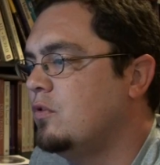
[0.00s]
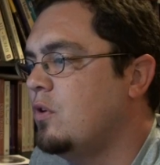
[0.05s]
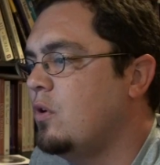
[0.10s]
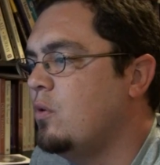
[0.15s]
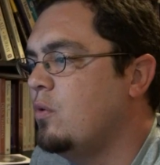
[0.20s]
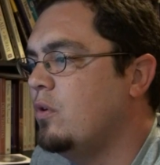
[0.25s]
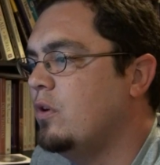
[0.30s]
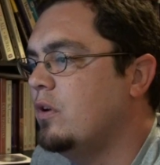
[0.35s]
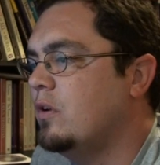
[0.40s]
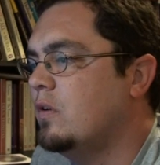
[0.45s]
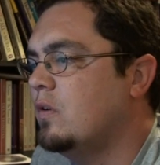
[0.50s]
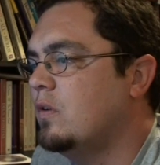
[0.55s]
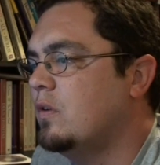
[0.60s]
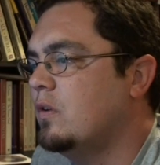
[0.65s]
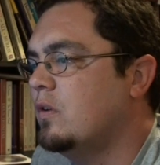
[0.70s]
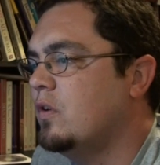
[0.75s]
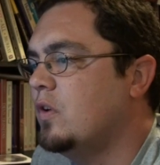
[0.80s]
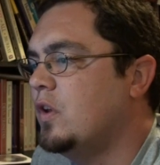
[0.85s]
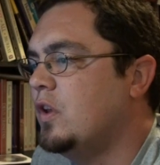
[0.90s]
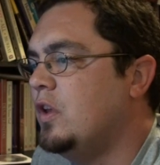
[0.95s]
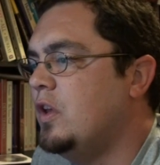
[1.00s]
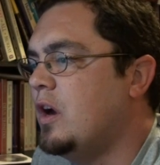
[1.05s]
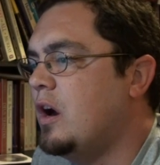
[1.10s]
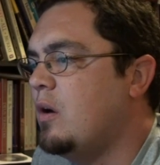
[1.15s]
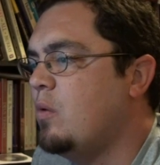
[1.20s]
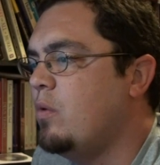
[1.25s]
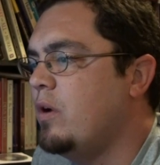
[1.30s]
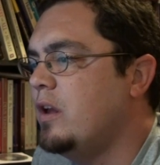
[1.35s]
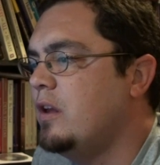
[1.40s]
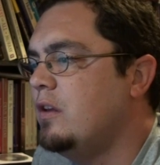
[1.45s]
So
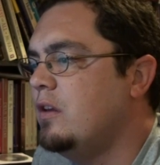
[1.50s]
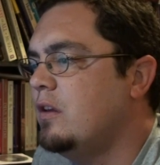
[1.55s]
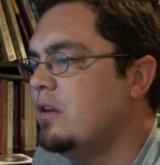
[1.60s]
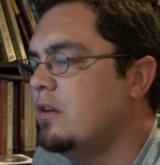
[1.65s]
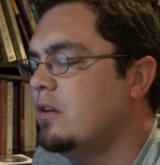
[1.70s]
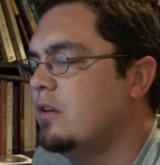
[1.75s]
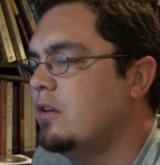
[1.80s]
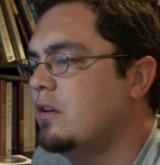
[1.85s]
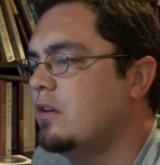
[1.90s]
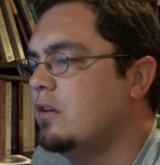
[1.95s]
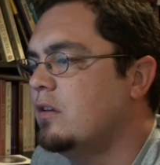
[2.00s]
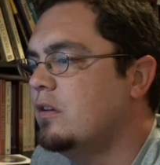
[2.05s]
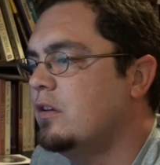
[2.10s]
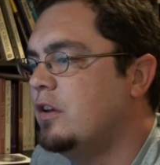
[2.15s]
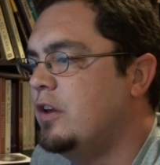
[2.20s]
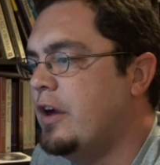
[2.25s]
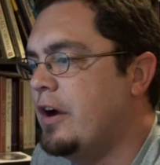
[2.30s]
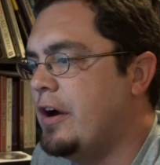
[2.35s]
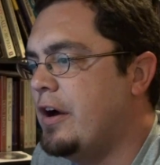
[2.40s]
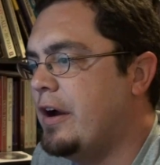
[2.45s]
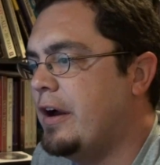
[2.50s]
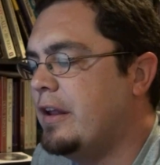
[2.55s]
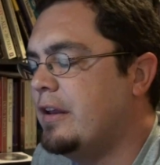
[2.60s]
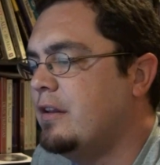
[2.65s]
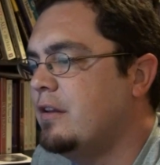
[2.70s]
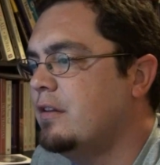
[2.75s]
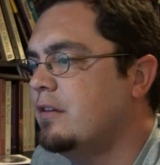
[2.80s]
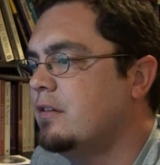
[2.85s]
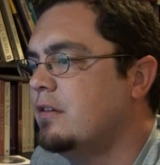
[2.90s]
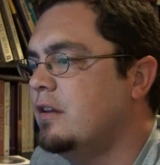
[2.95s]
Yahweh
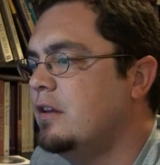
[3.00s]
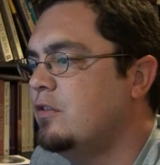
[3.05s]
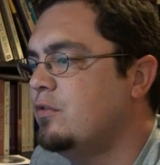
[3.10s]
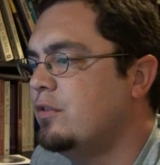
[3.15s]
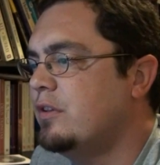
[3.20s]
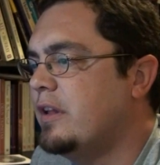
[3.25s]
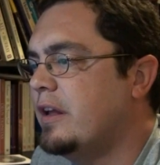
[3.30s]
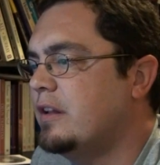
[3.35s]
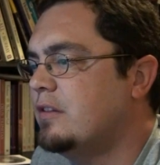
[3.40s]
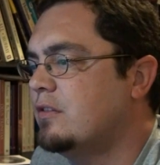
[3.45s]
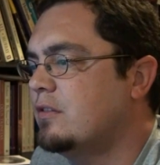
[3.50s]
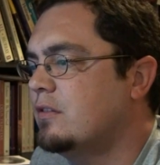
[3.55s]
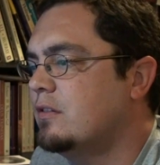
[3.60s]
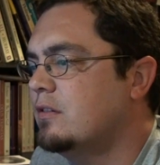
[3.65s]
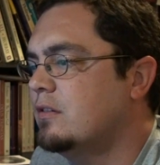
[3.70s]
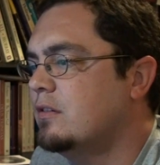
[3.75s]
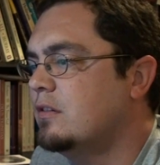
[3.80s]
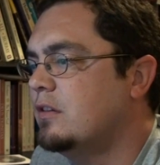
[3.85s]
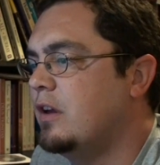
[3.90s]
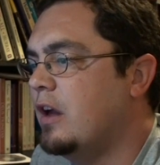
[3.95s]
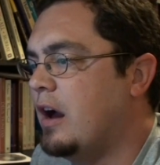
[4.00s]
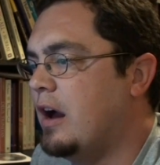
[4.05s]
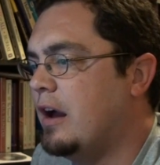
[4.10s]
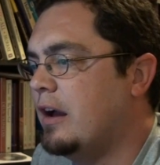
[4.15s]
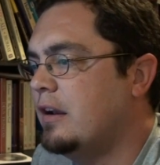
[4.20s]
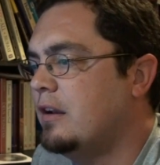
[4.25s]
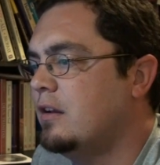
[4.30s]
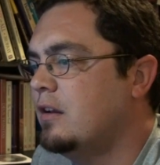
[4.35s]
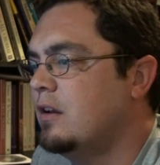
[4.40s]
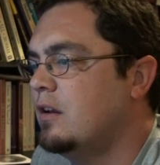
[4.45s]
God, Israelites
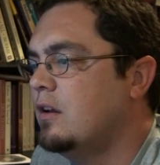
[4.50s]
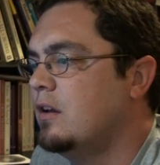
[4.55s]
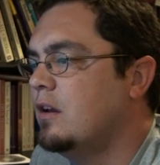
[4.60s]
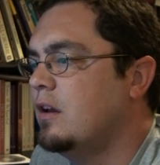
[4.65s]
God,